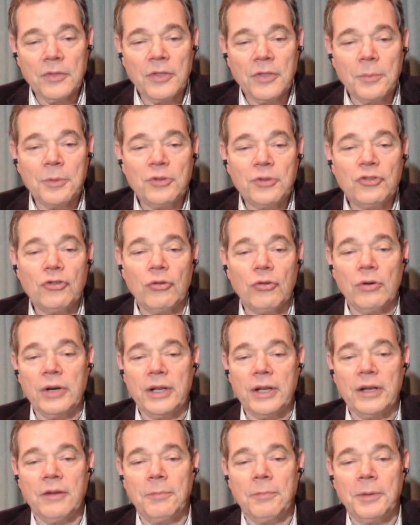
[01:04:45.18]

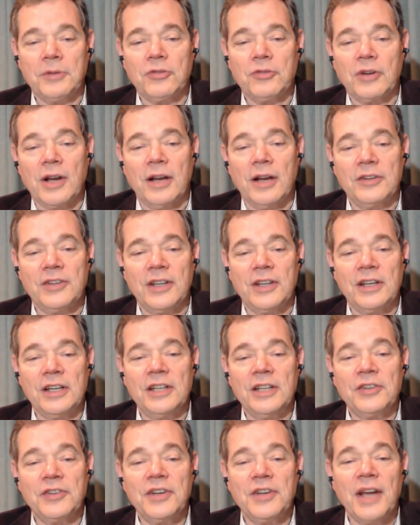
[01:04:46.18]
majority of picture content
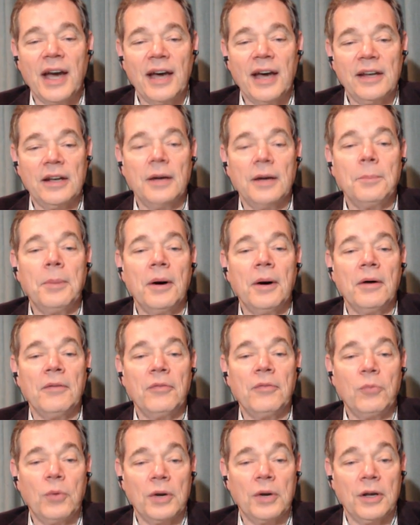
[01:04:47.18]
is not
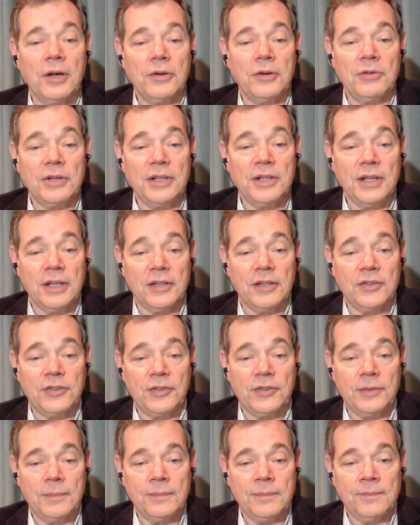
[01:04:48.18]
above 100
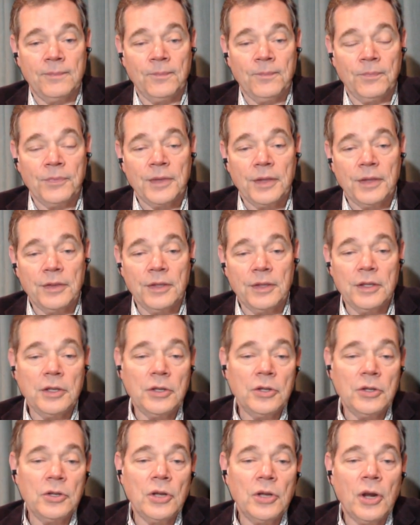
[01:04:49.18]
nits.
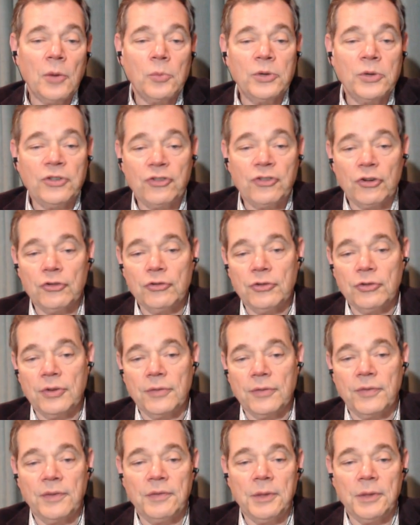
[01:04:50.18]
We showed you
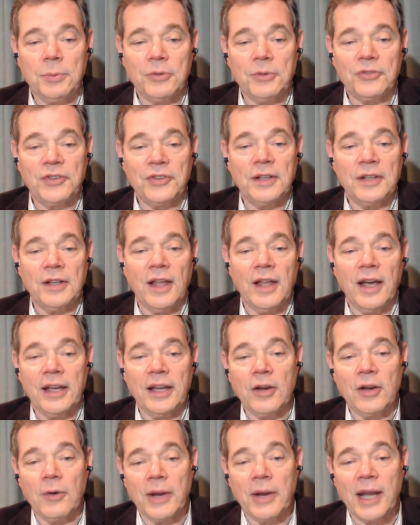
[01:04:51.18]
the 50%
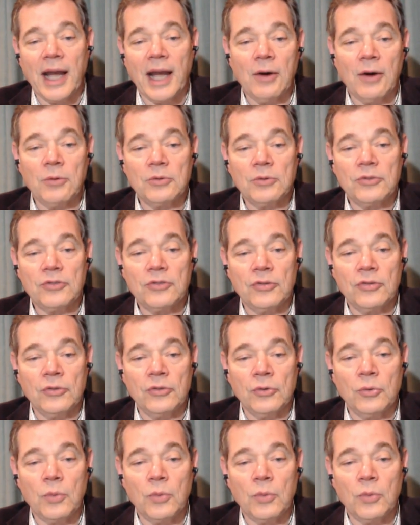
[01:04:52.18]
line going out to